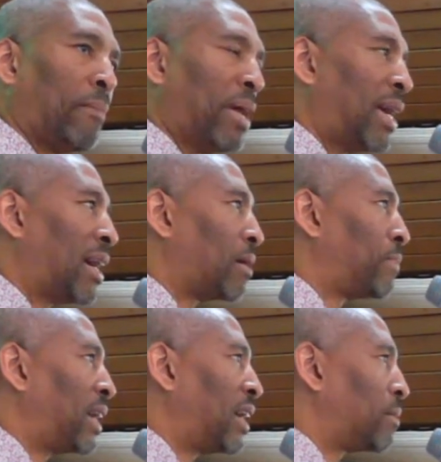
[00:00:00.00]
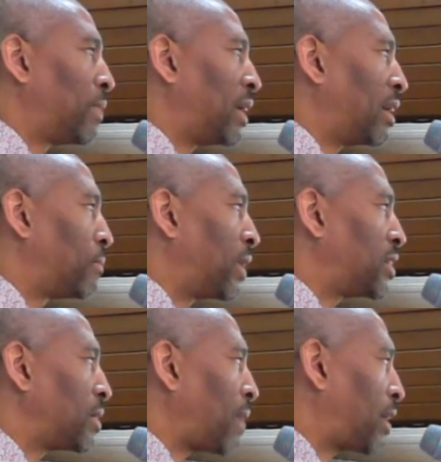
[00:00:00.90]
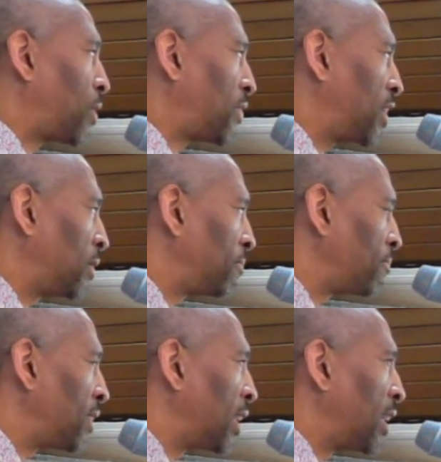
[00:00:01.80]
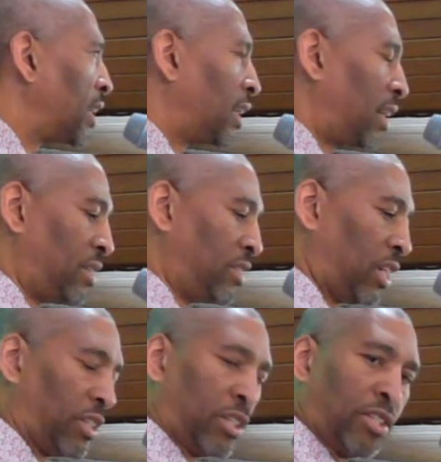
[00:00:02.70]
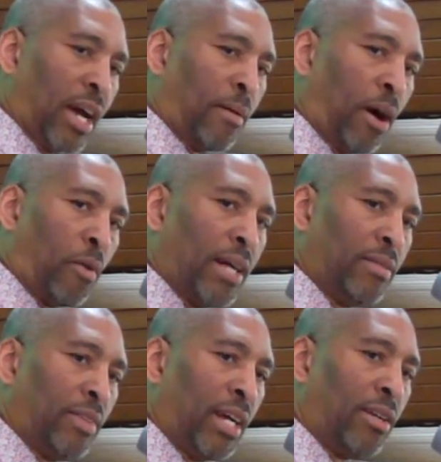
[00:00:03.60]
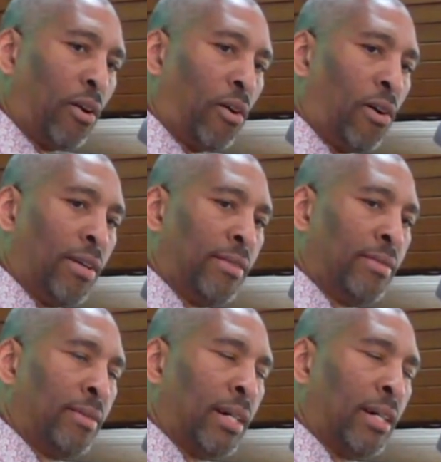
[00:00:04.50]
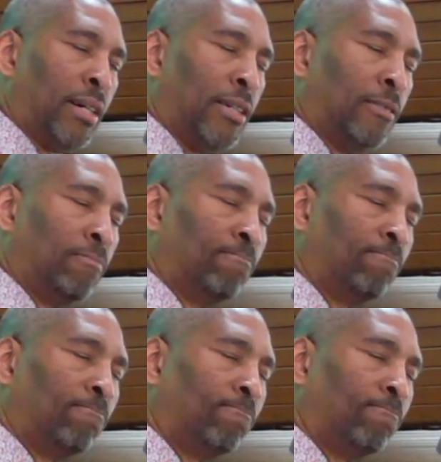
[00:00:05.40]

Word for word: Be here, be here, be here. Bring somebody with you in Jesus' name. All right. Then on um,